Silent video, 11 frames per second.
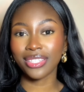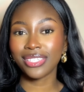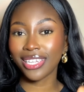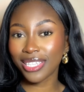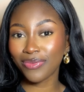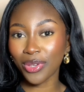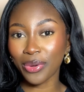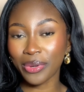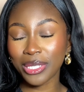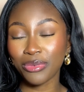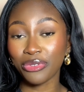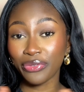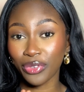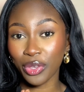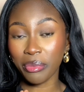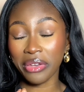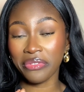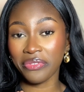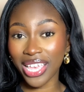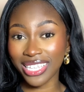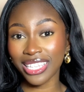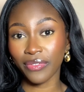Today's video we're going to be reviewing my
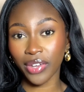first ever